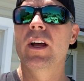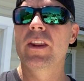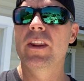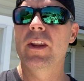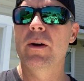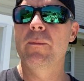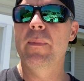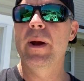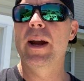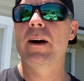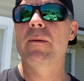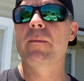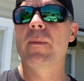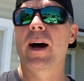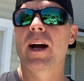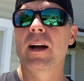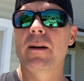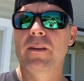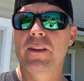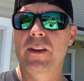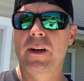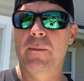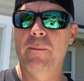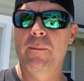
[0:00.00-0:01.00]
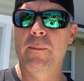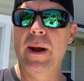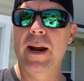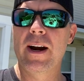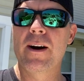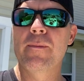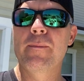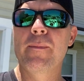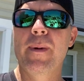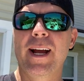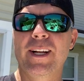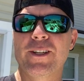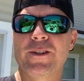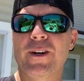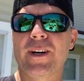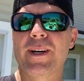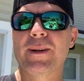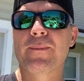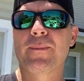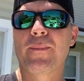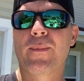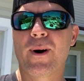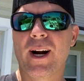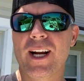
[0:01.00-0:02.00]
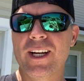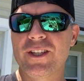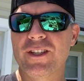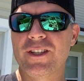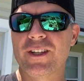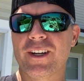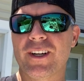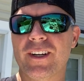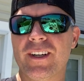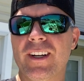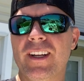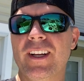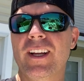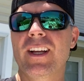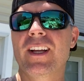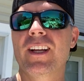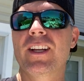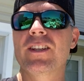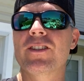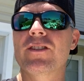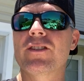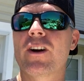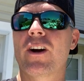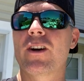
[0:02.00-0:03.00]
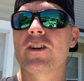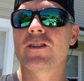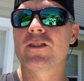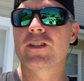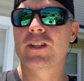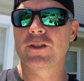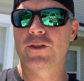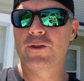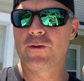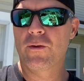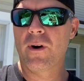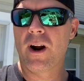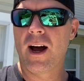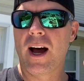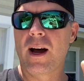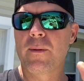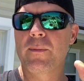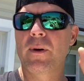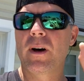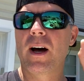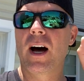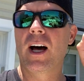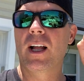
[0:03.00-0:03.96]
the barometric pressure starts to drop,